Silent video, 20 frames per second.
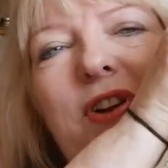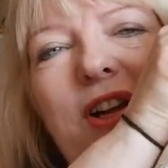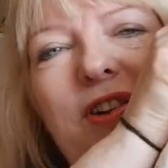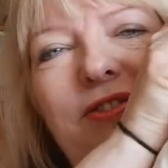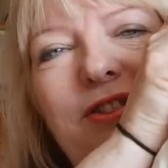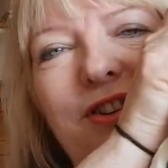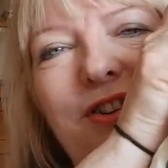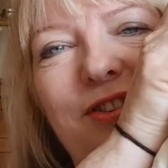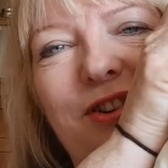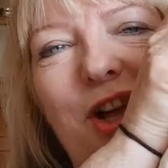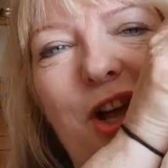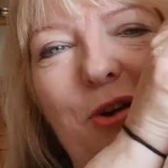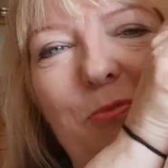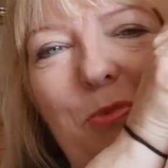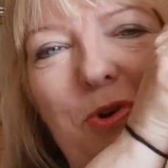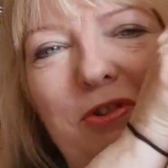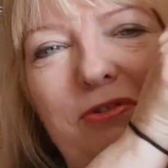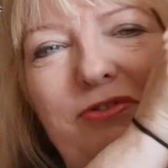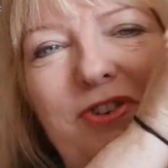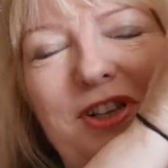
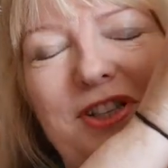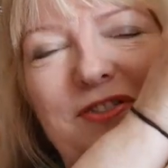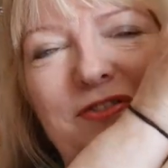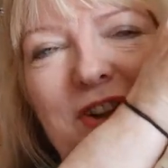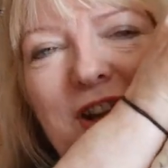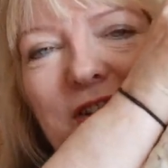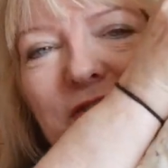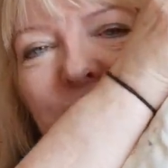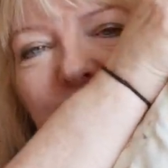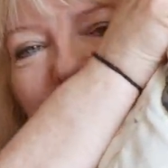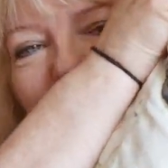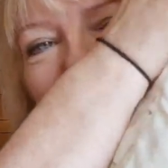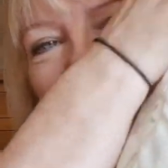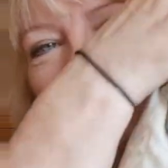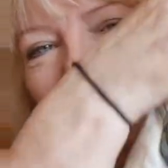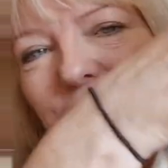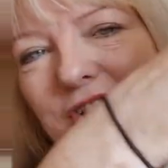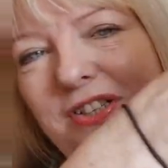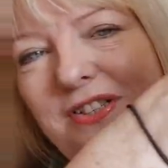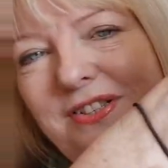Fred's favourite
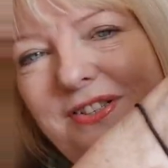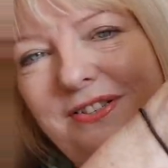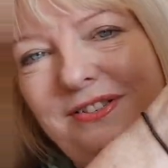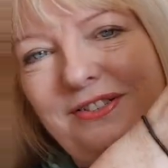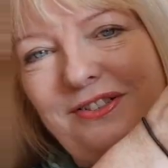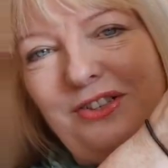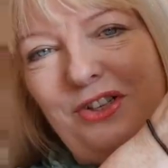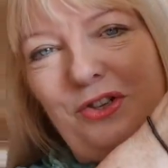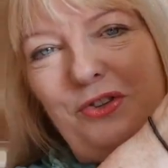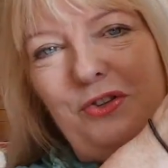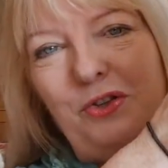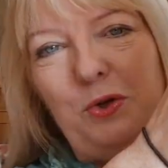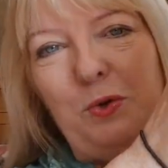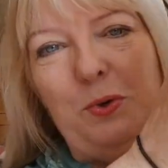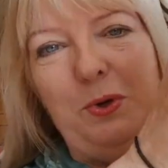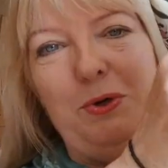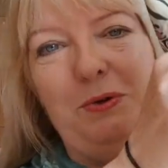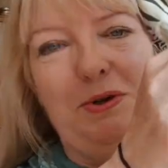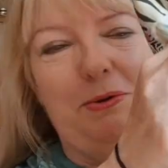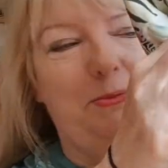features on the
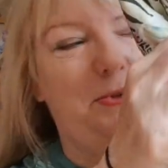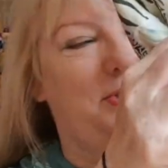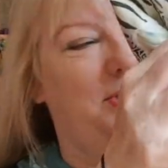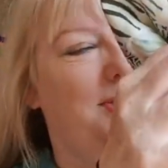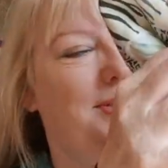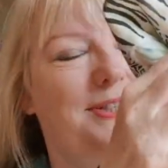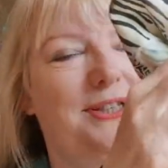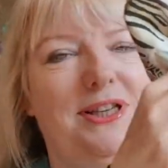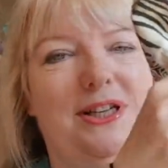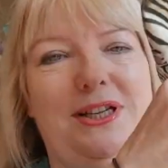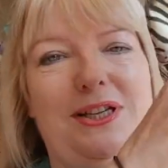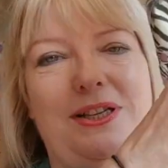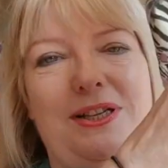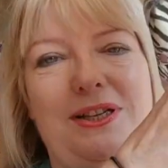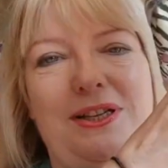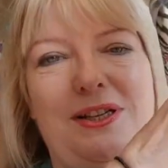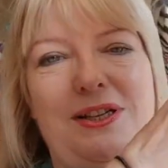quilt. Let me just see.